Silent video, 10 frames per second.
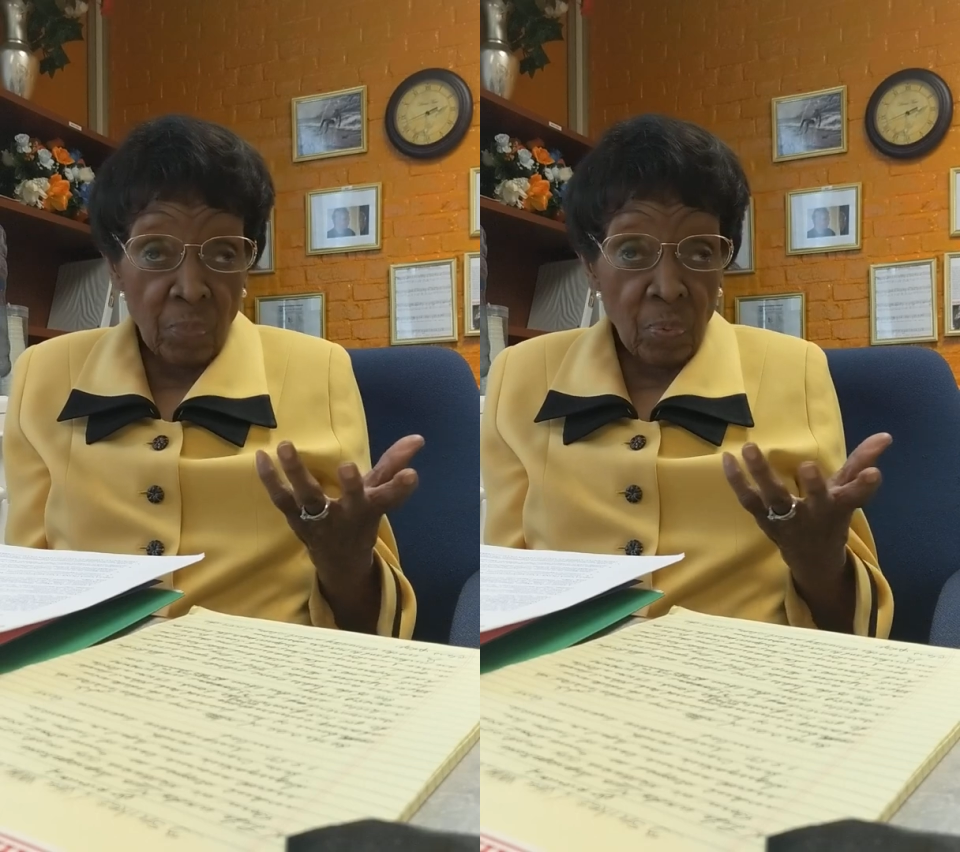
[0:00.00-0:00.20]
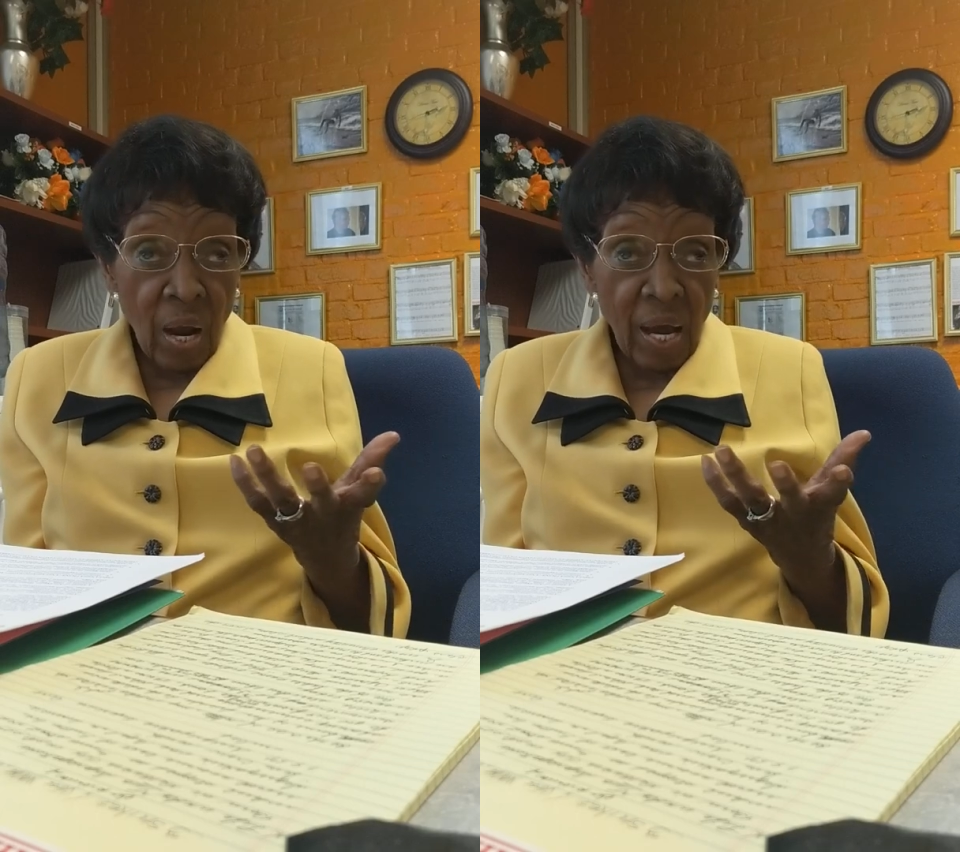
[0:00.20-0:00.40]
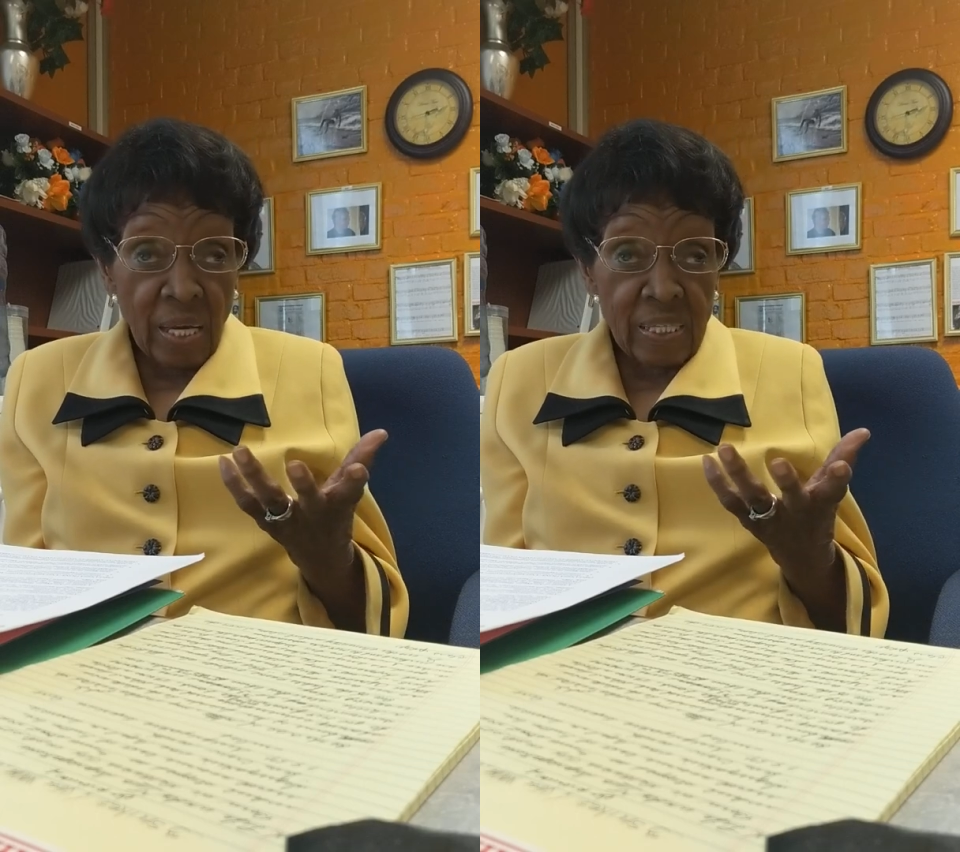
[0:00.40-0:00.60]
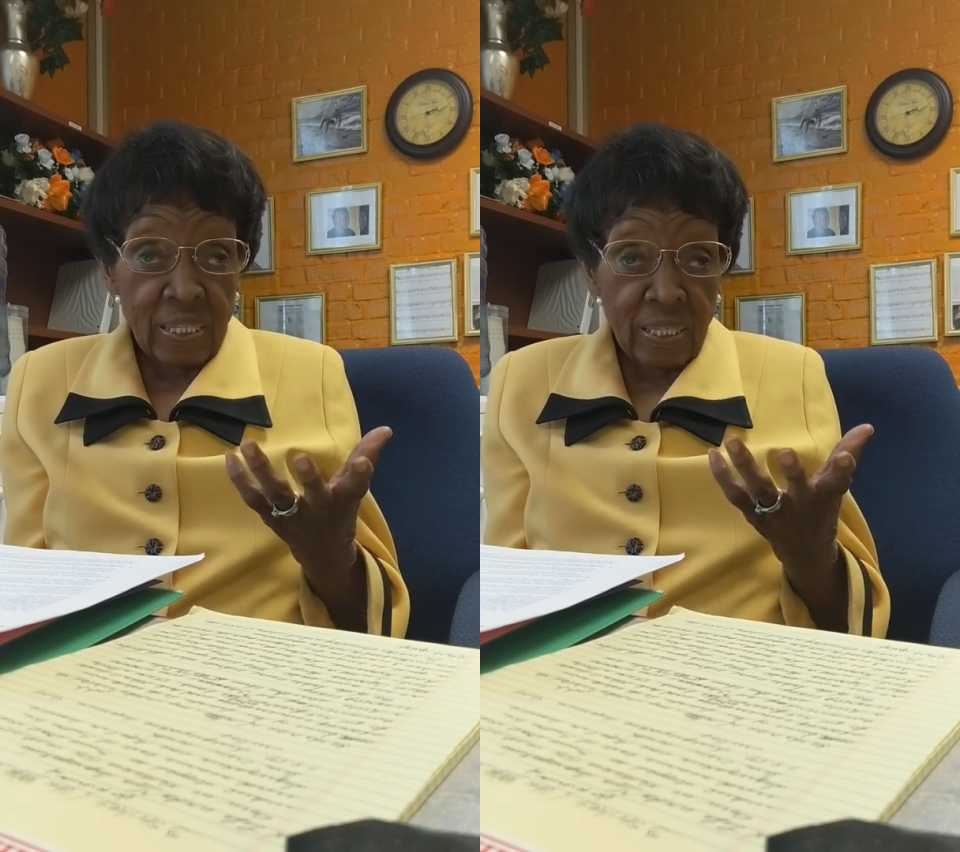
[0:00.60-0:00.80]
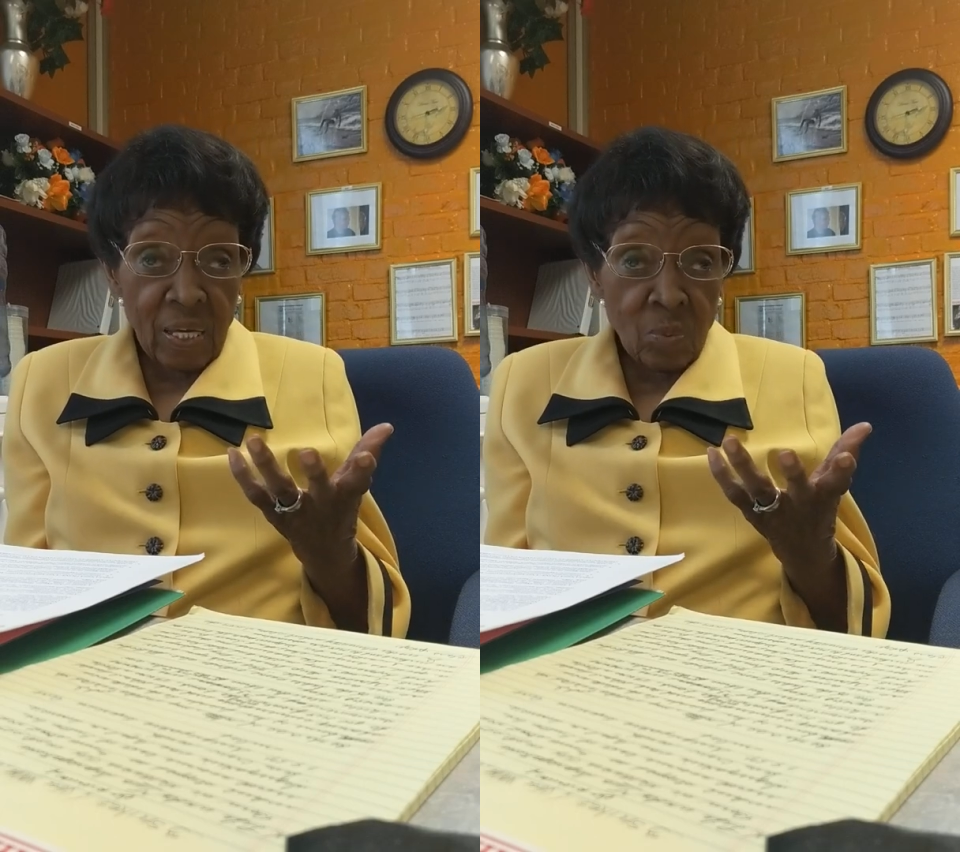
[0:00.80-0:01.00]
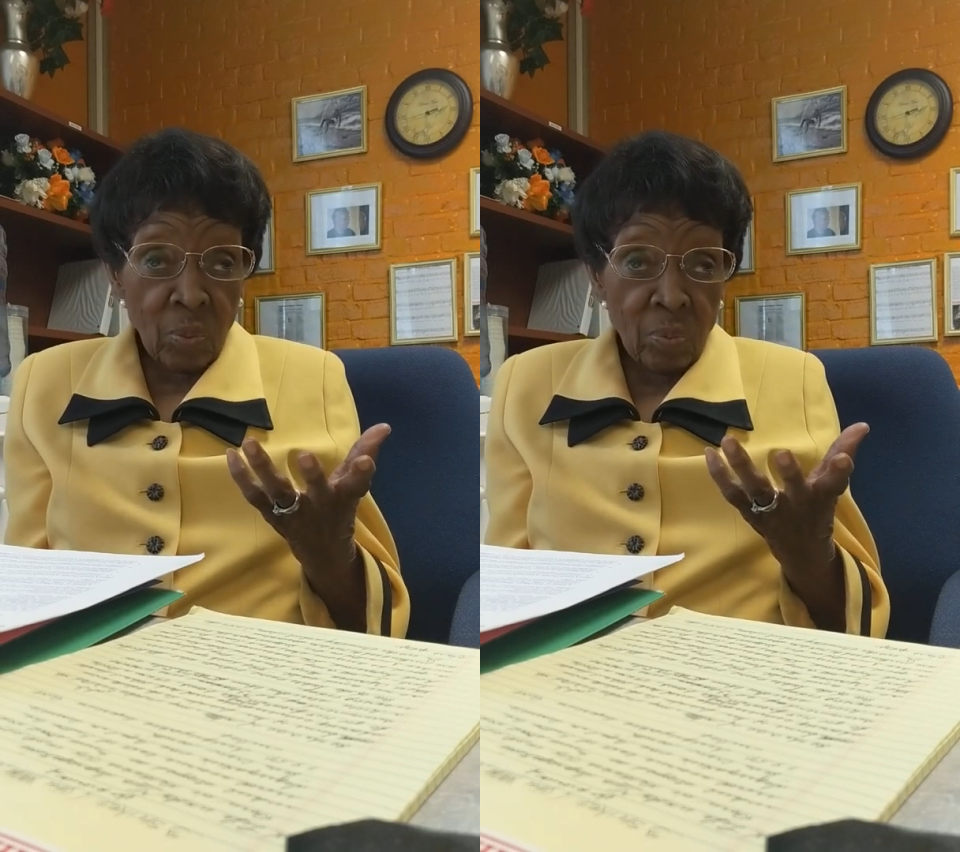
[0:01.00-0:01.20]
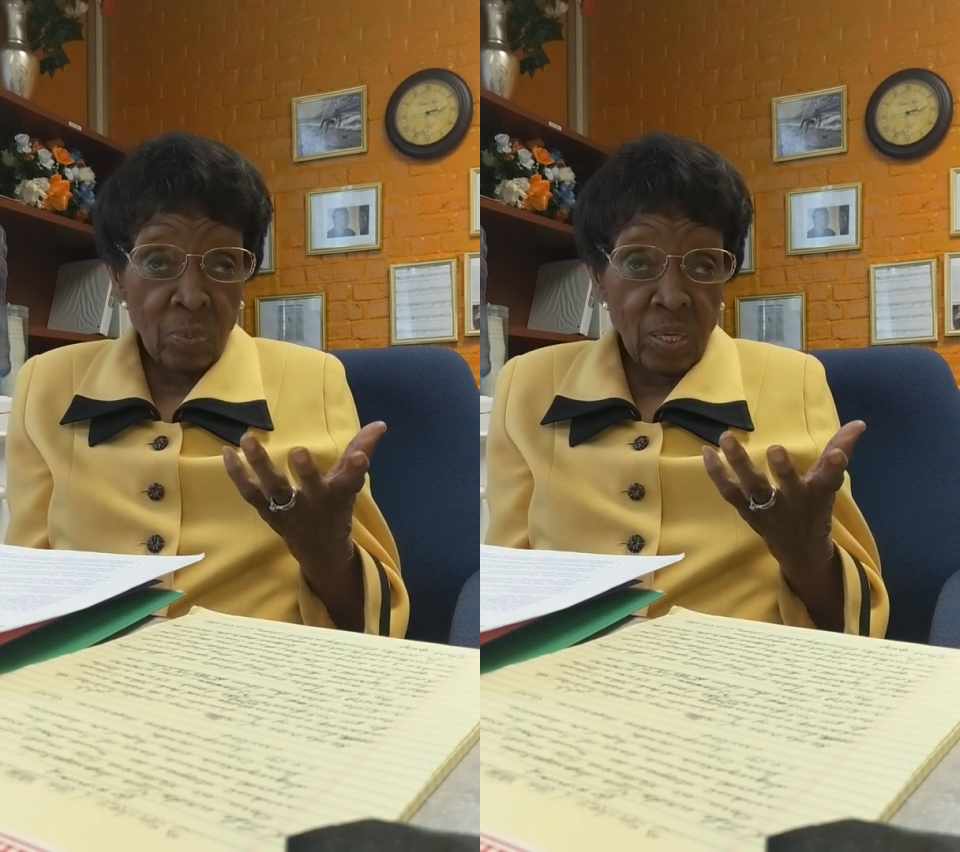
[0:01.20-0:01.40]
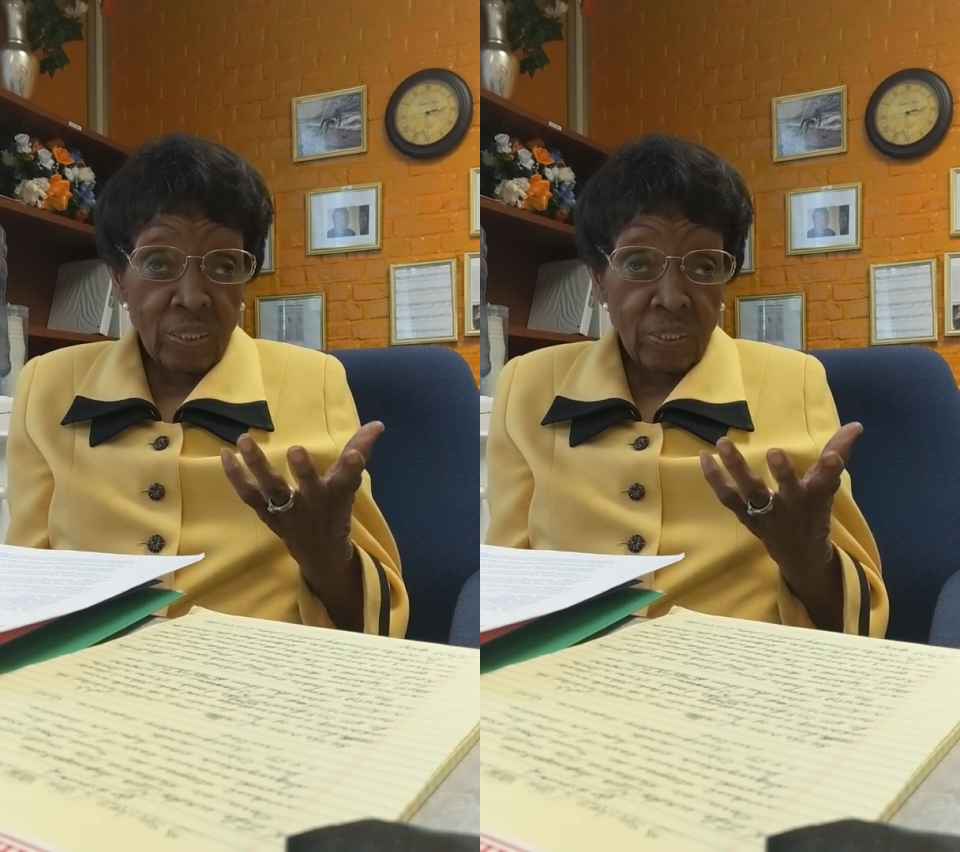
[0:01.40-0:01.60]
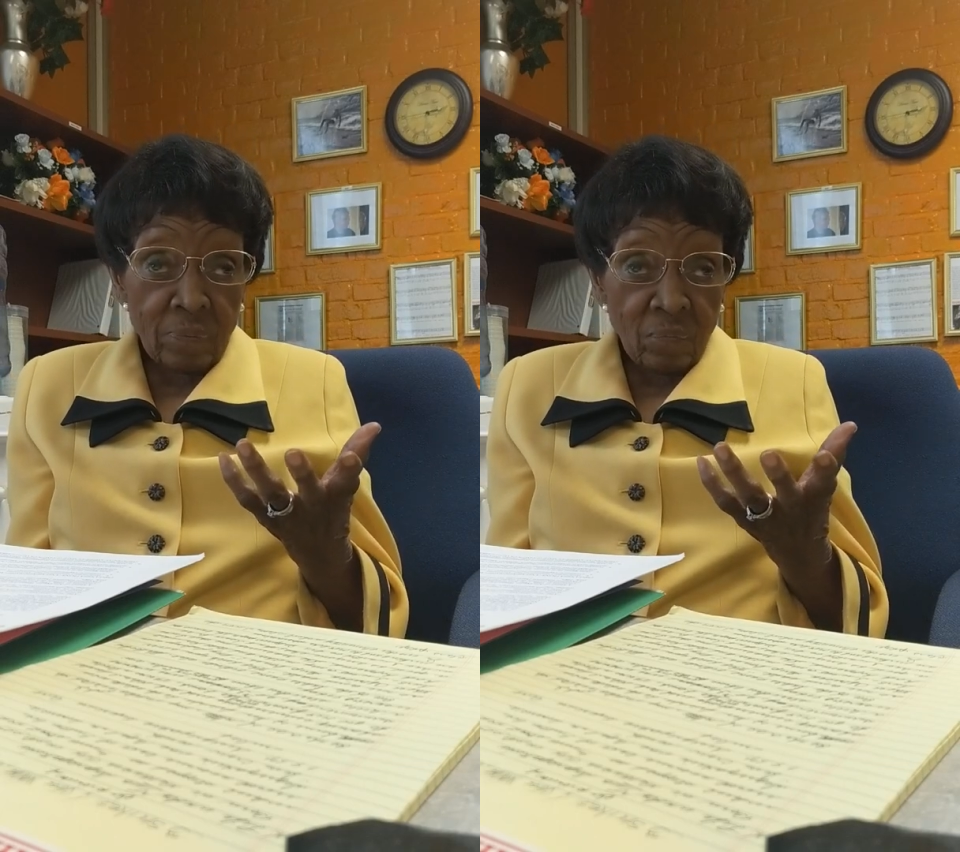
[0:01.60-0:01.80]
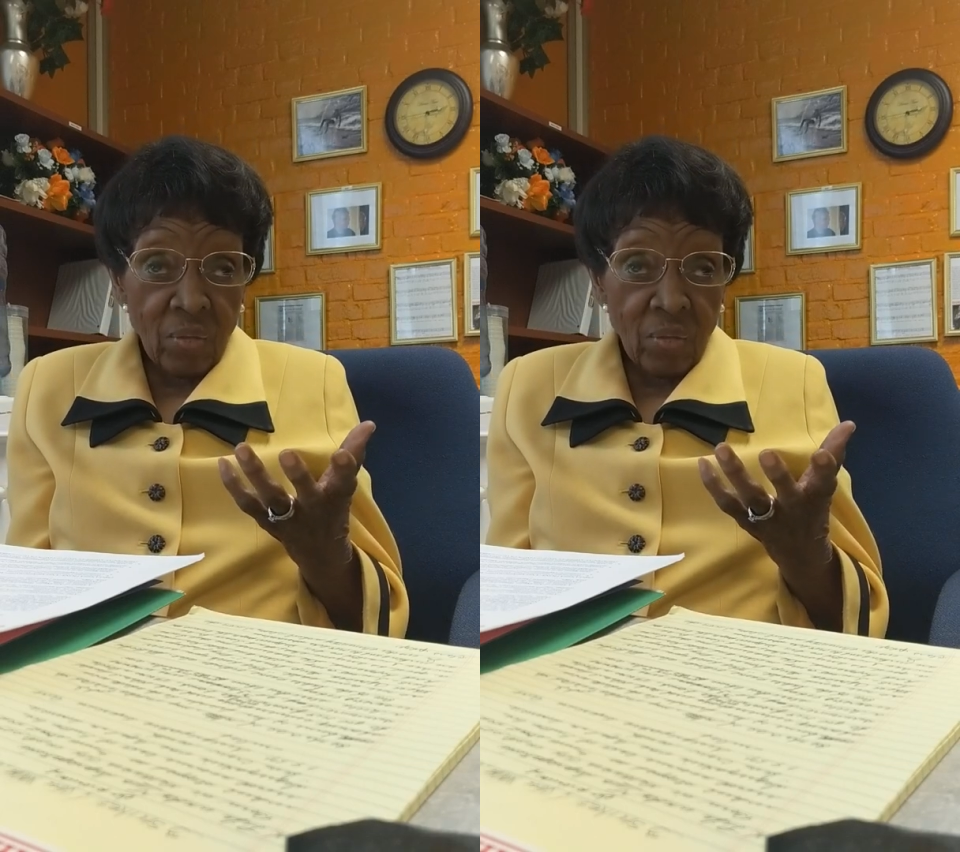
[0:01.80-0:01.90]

prize. Guess what it was?